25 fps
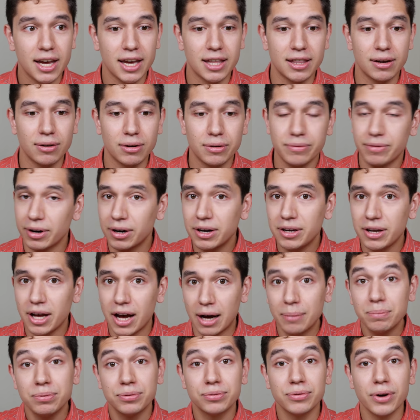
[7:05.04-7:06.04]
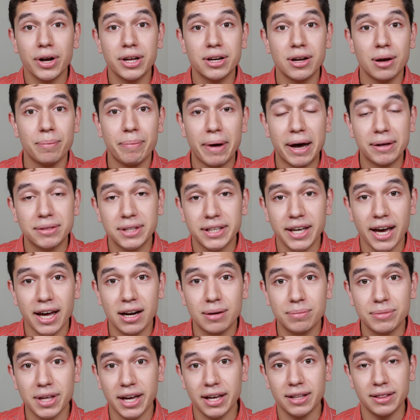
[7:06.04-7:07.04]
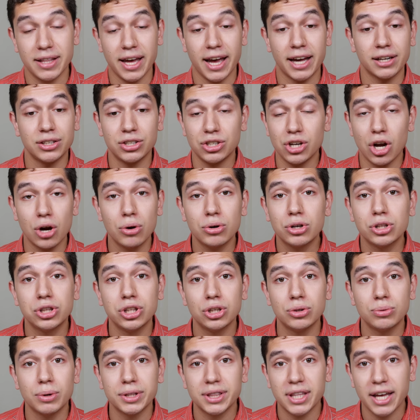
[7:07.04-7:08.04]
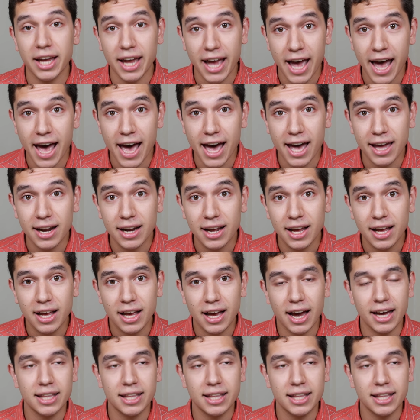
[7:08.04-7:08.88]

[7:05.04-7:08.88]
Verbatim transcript: And they were very upfront about the item. They, they had no clue what they had.